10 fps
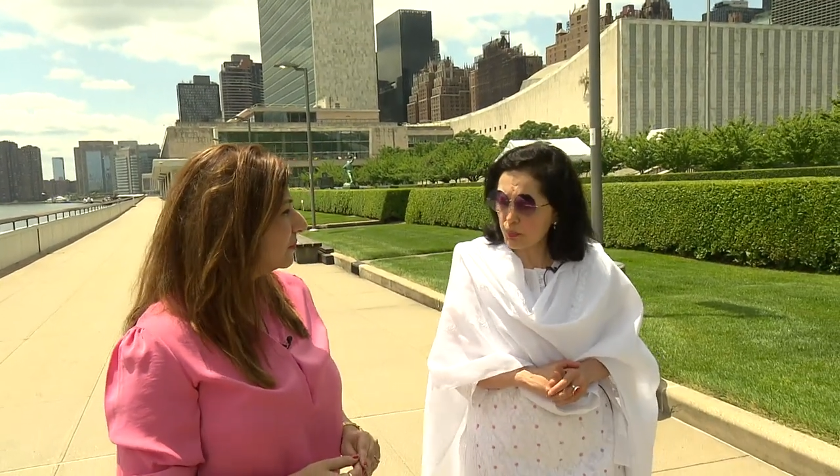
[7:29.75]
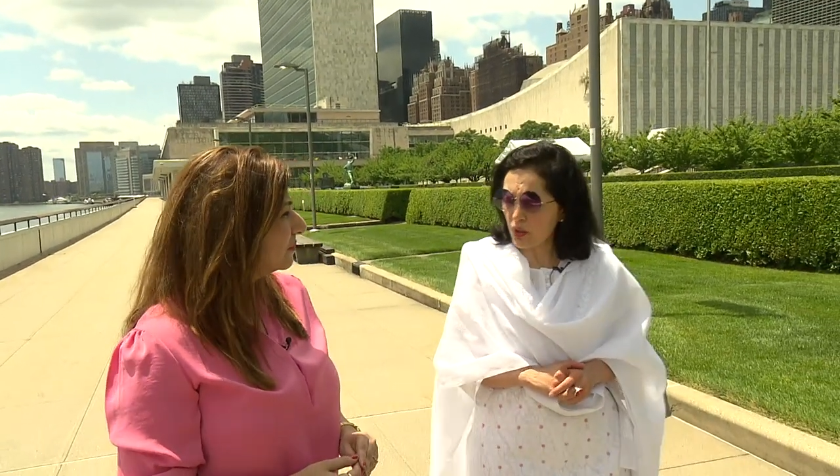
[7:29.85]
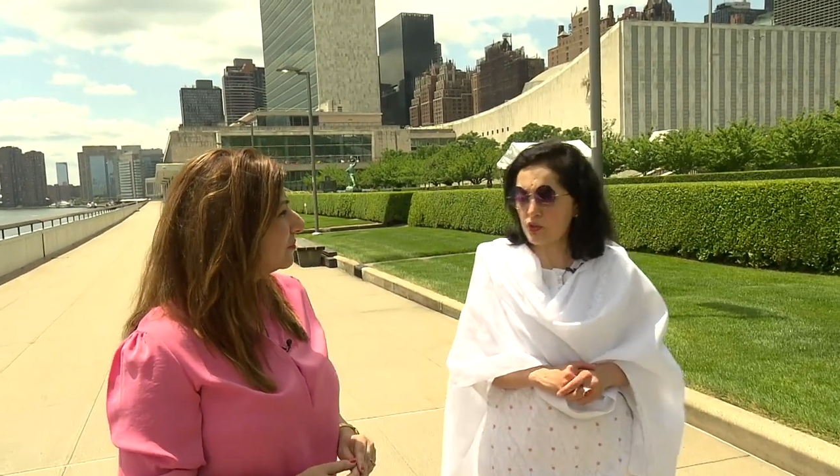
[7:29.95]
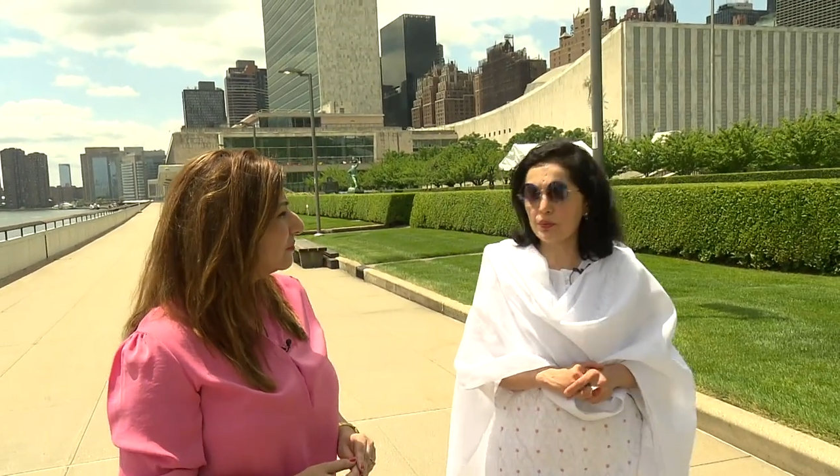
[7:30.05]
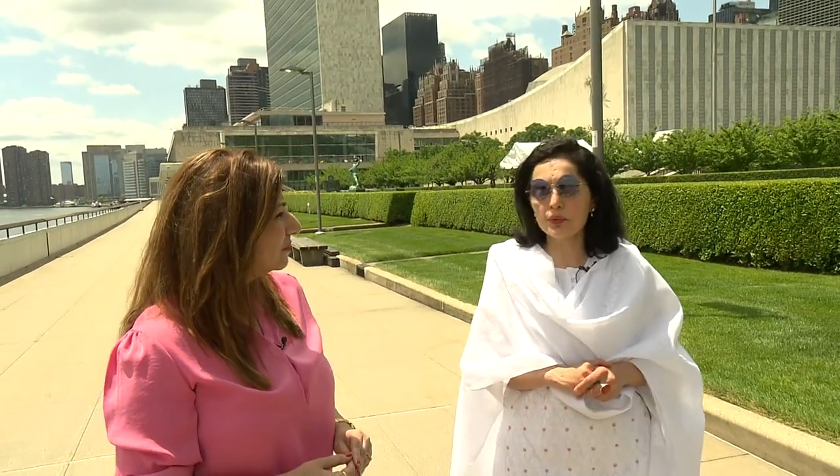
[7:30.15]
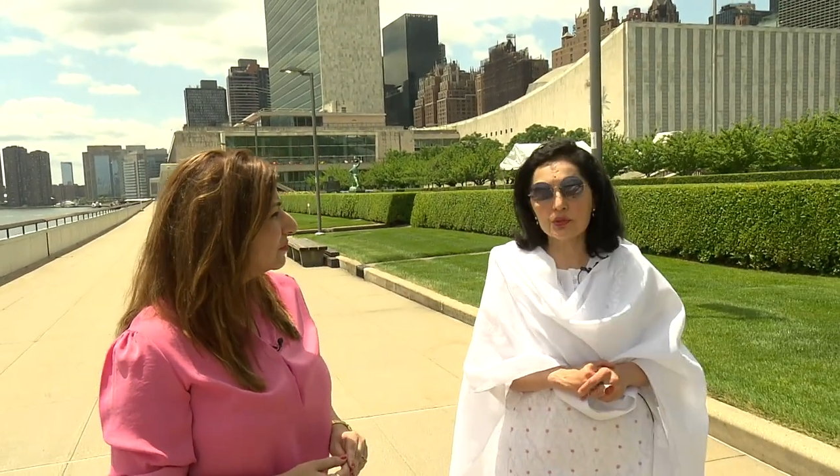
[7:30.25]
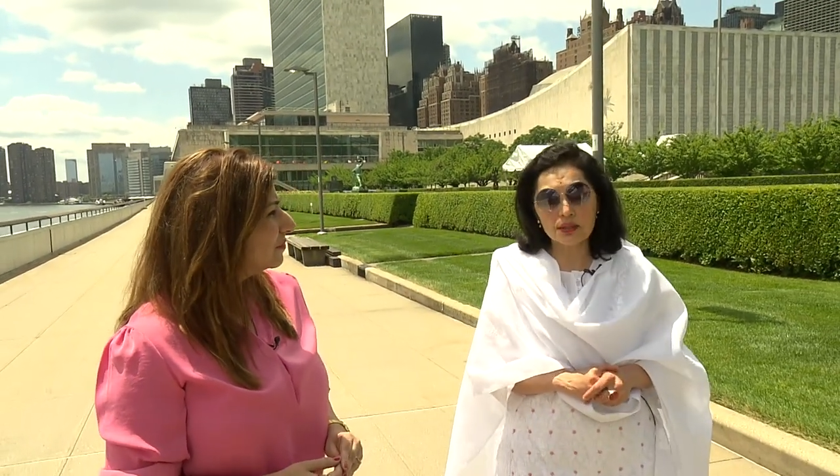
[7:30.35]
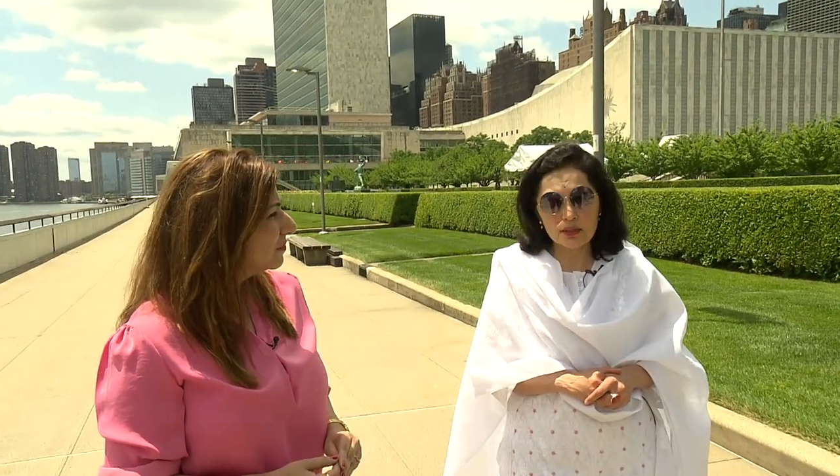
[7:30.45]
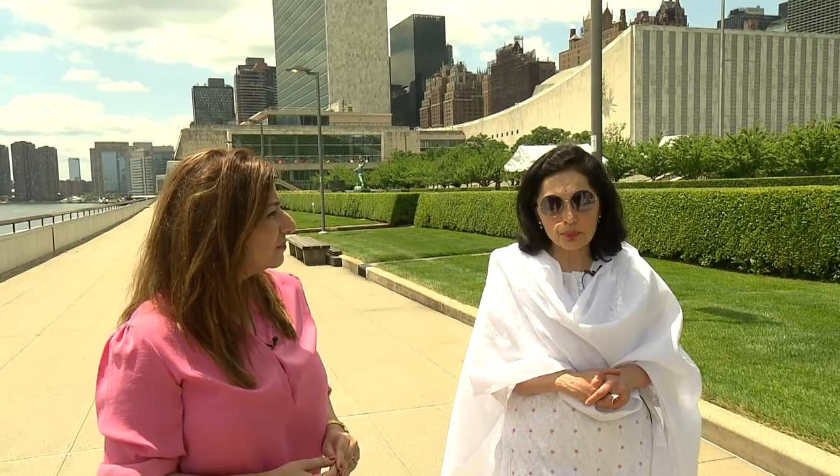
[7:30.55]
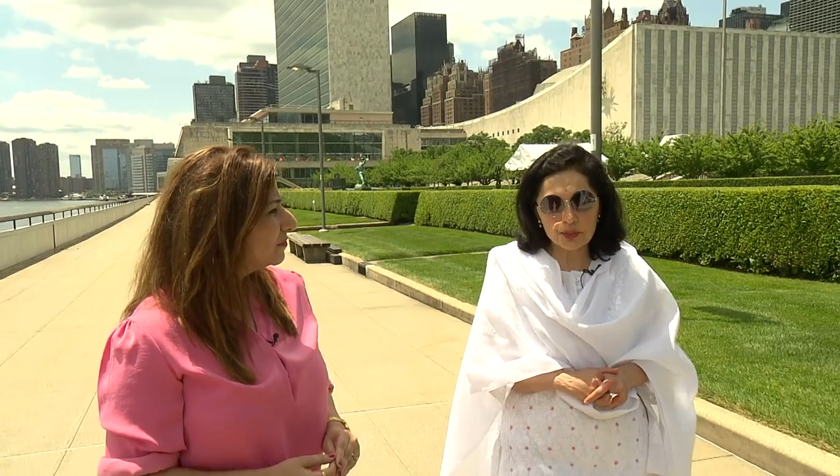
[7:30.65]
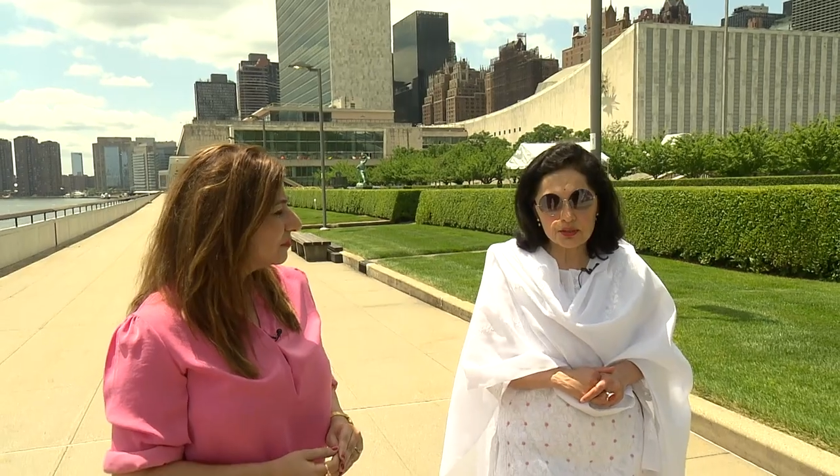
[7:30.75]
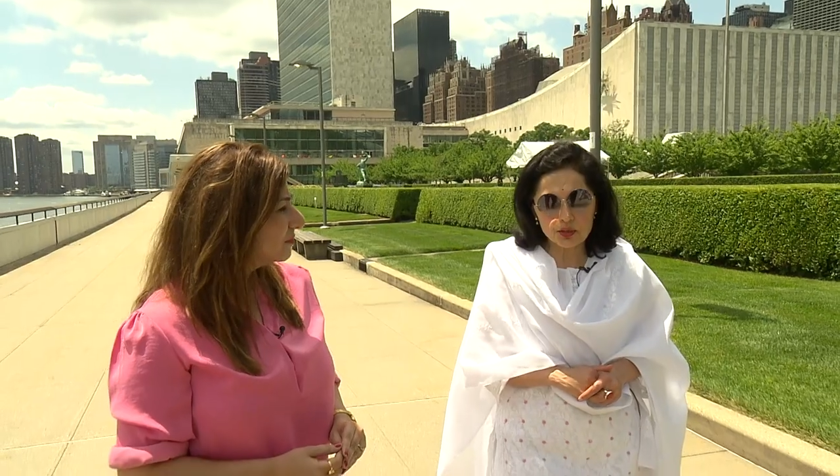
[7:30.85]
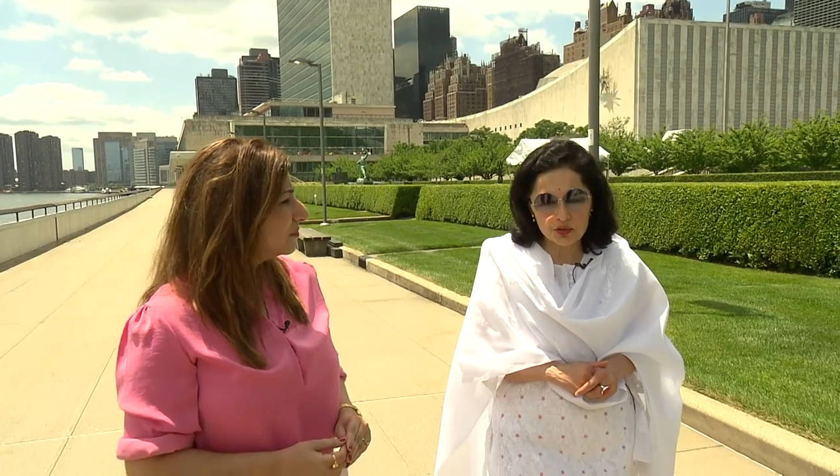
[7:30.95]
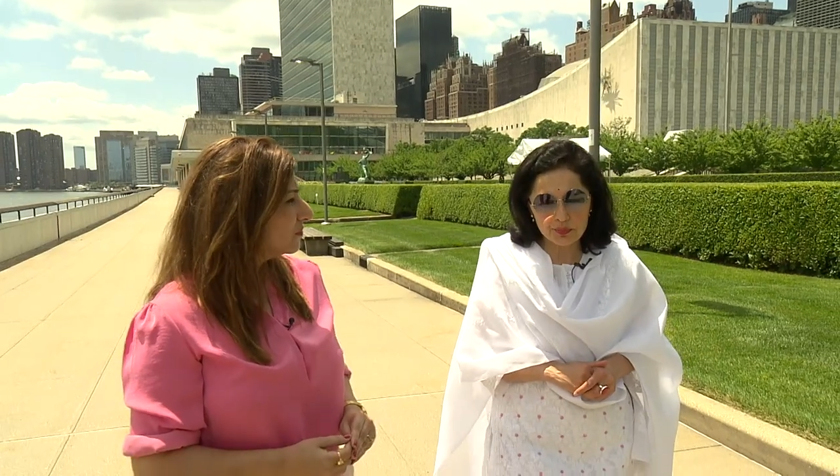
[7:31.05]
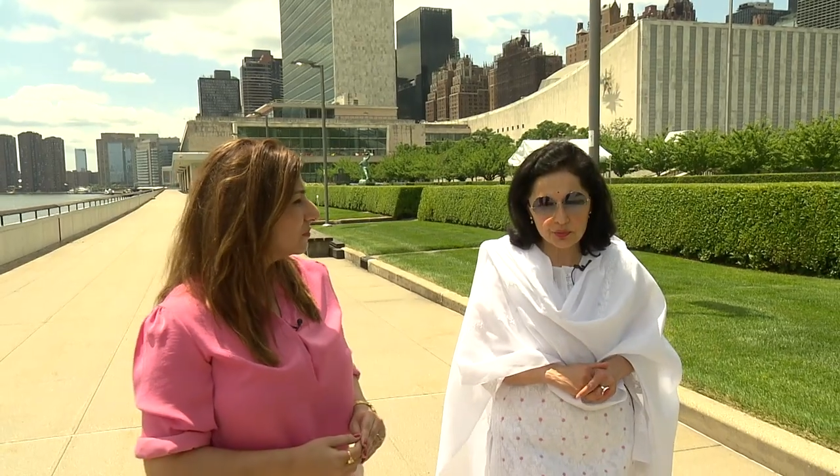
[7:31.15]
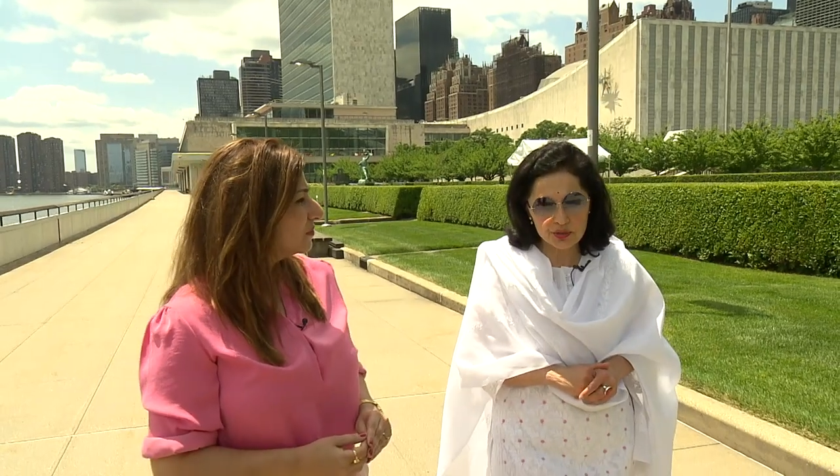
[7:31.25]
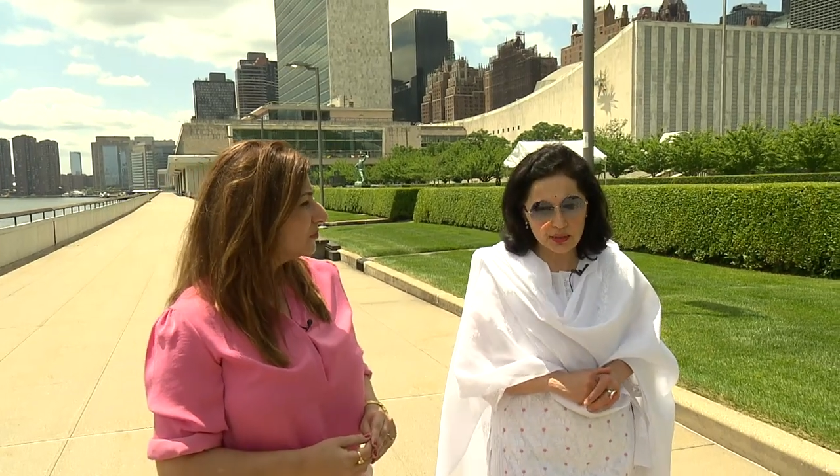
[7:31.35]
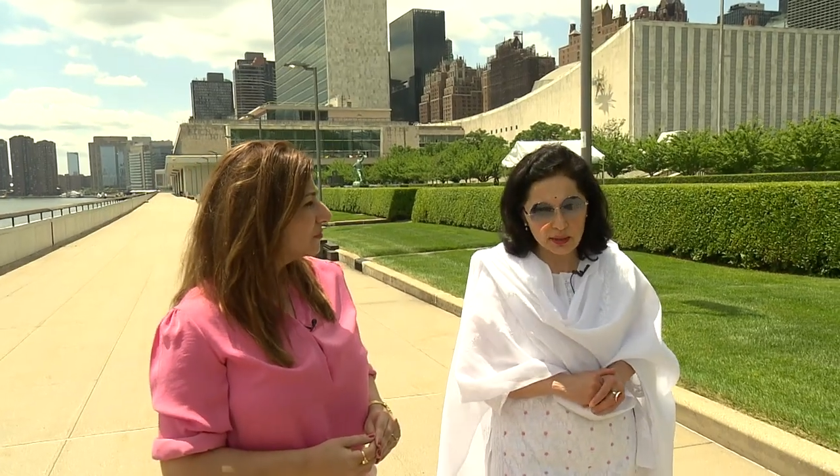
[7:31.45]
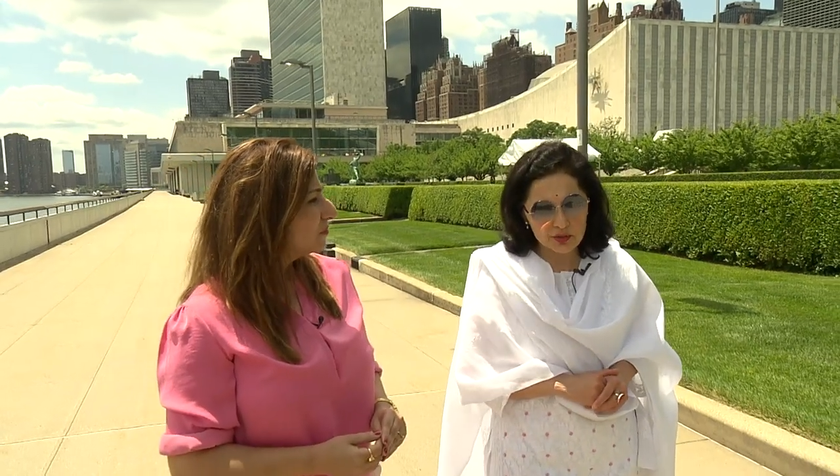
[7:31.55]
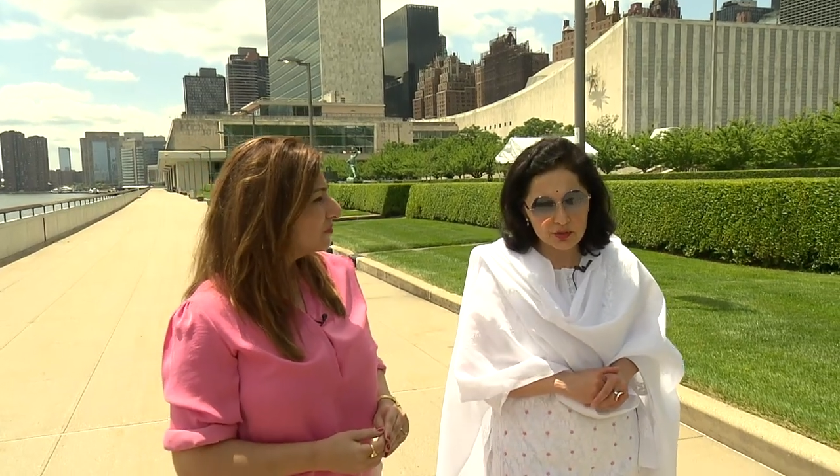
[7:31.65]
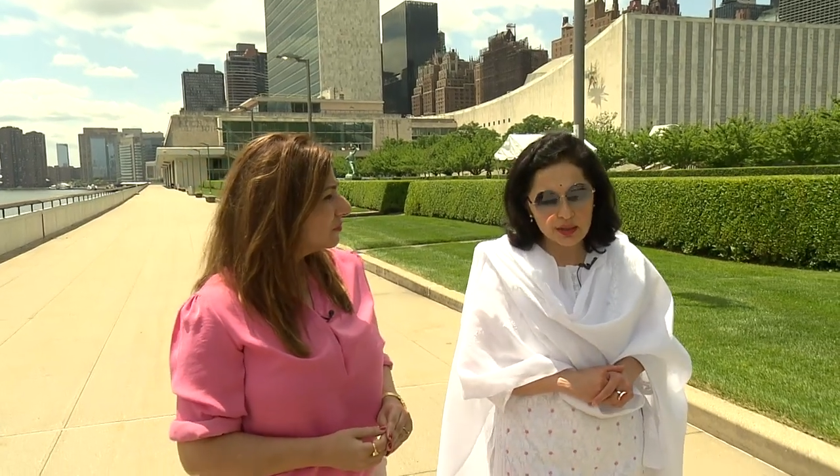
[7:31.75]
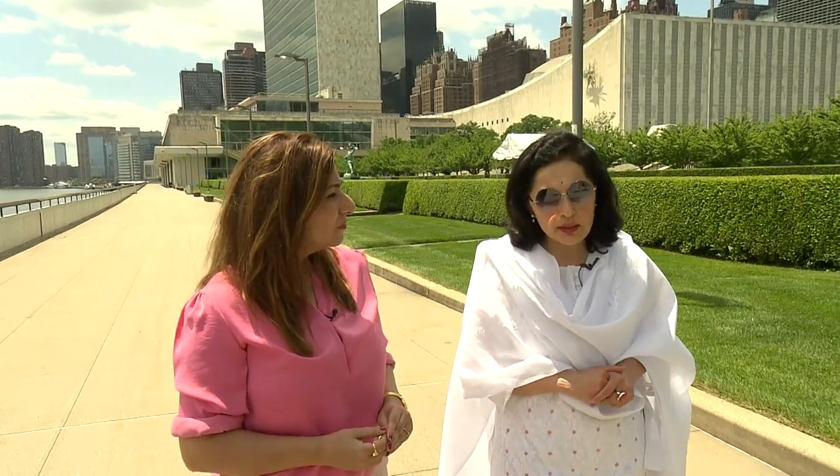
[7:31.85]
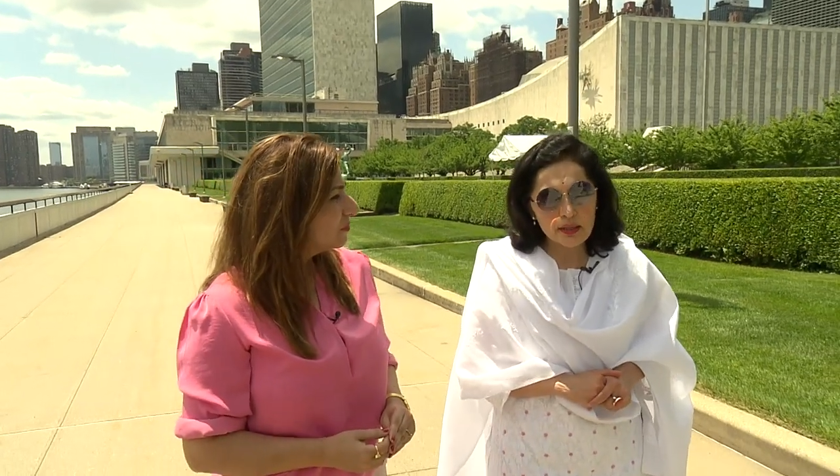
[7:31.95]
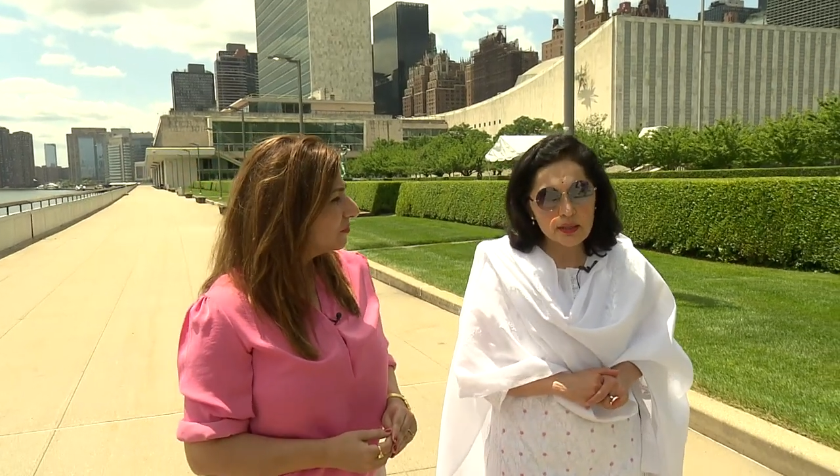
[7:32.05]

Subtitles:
contributing and police contributing country.